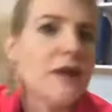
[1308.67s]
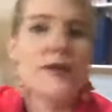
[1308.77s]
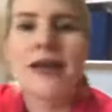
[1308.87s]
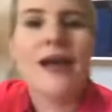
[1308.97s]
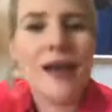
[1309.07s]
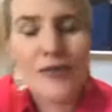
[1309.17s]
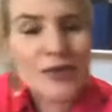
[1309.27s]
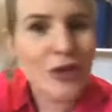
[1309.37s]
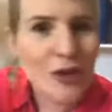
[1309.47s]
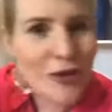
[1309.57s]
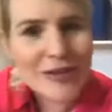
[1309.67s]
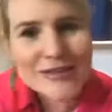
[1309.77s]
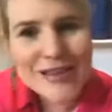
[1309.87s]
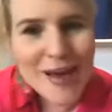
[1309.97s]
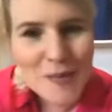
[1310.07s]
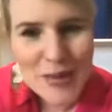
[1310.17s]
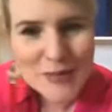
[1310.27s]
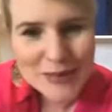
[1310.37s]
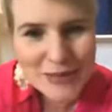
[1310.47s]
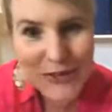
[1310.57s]
because I love to learn and see how
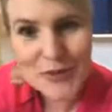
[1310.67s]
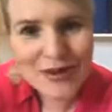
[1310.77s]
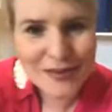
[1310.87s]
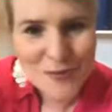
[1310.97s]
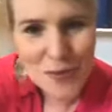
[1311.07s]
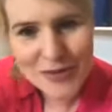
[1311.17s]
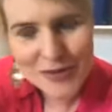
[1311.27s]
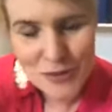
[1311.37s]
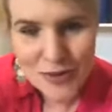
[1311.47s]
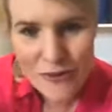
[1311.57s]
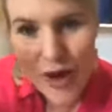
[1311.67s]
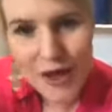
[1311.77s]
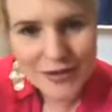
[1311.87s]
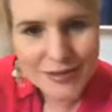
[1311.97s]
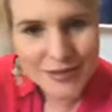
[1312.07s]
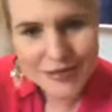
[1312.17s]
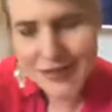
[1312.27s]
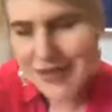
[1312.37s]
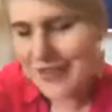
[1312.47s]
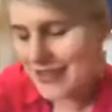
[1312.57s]
people are doing it and what they're doing right and
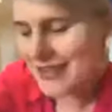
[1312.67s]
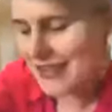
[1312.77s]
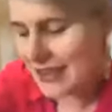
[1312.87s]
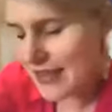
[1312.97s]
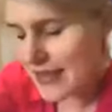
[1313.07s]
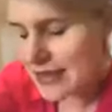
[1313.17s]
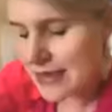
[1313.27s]
things like that.